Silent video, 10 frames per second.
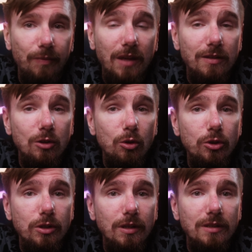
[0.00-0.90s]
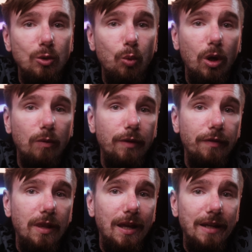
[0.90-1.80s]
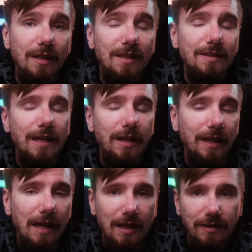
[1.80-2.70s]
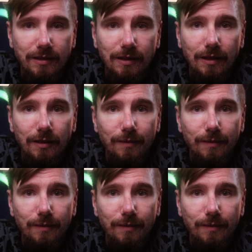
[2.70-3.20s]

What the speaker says: And the solution is to work with the light instead against it.